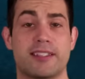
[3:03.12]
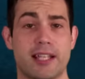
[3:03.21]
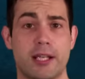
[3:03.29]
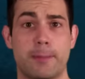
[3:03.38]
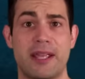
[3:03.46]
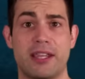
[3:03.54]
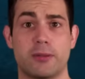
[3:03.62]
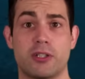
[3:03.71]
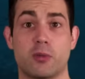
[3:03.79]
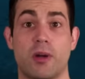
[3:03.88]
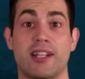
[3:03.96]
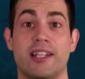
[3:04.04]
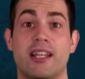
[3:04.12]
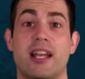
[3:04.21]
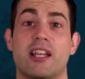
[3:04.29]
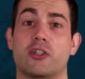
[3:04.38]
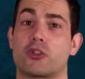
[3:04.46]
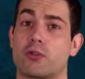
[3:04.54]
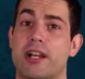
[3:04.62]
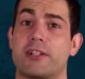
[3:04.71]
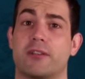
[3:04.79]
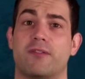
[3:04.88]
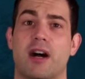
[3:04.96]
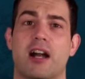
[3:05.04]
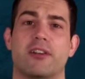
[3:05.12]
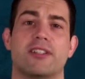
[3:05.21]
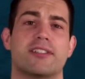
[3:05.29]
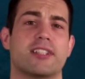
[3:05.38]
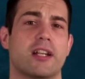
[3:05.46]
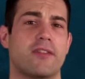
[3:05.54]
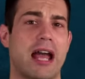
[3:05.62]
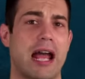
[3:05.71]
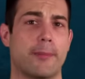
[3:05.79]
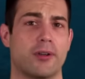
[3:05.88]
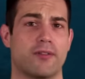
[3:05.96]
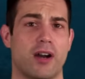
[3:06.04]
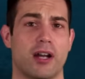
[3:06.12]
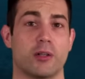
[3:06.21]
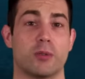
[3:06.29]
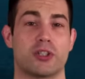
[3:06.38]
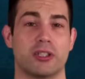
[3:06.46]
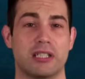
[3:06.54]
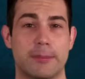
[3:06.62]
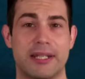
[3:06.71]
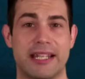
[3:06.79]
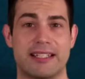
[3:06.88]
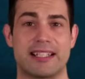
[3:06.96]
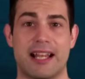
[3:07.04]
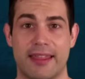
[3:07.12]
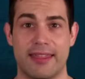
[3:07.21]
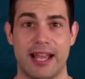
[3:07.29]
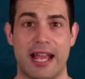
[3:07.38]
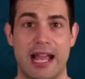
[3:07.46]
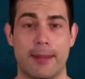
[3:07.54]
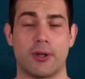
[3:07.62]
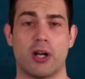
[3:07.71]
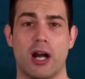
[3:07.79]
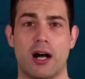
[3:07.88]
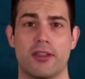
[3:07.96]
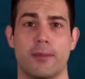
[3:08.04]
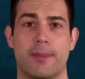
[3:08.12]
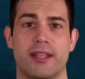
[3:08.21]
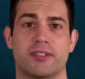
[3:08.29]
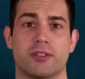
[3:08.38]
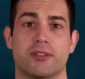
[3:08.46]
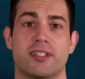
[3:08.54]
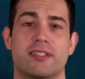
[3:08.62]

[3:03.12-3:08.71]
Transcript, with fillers: The SIG P320 is striker fired instead of hammer fired, which eliminates the hammer on the pistol.